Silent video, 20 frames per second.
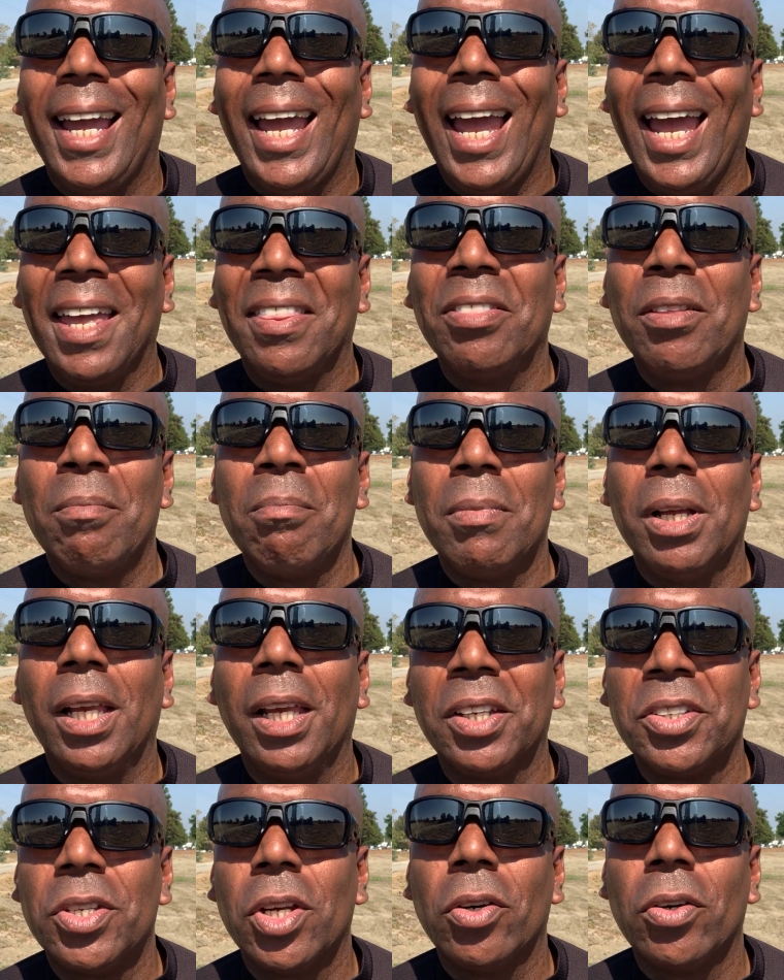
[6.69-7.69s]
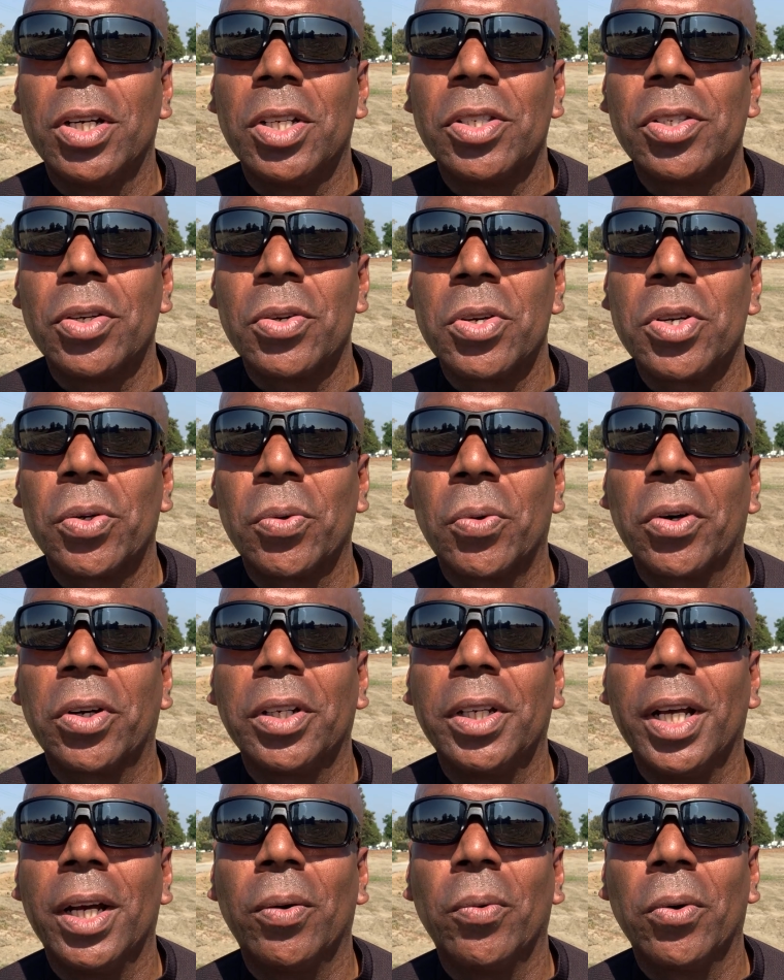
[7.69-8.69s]
and the Military Social
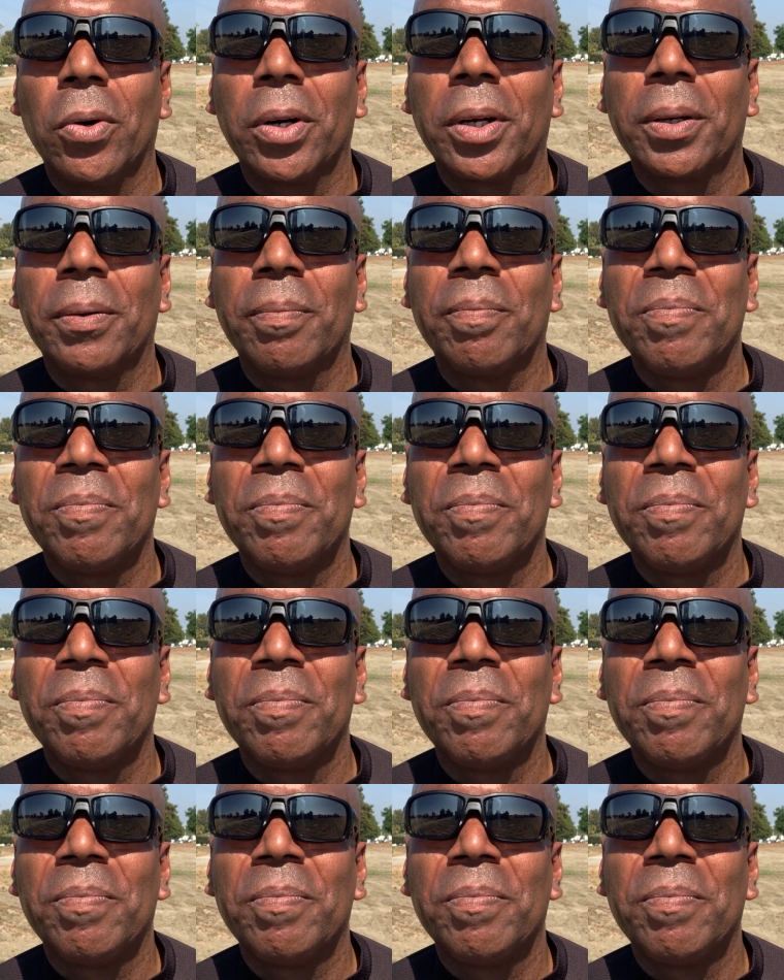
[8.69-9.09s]
Work Network.